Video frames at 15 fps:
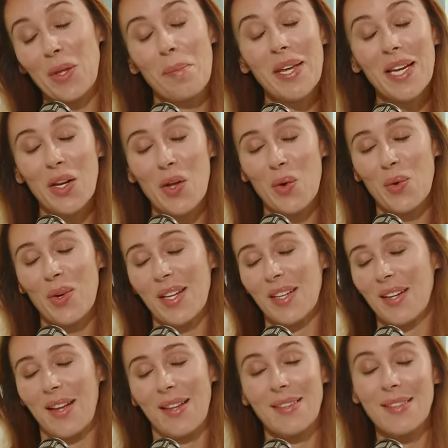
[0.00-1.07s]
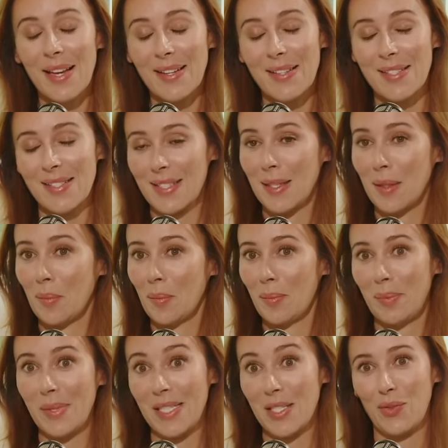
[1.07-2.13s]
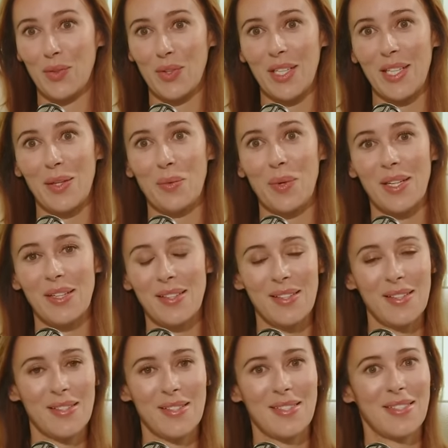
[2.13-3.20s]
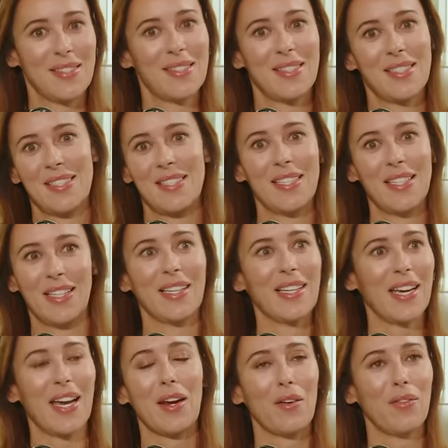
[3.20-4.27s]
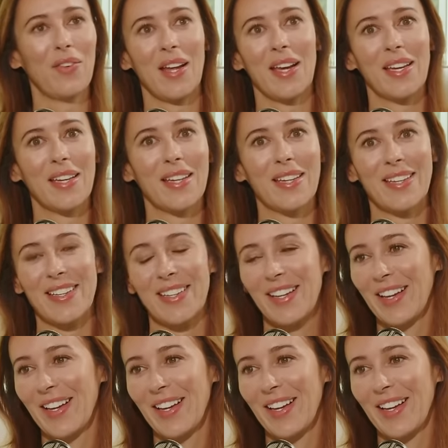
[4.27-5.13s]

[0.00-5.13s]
pillow and like sleep peacefully when he's still kind of like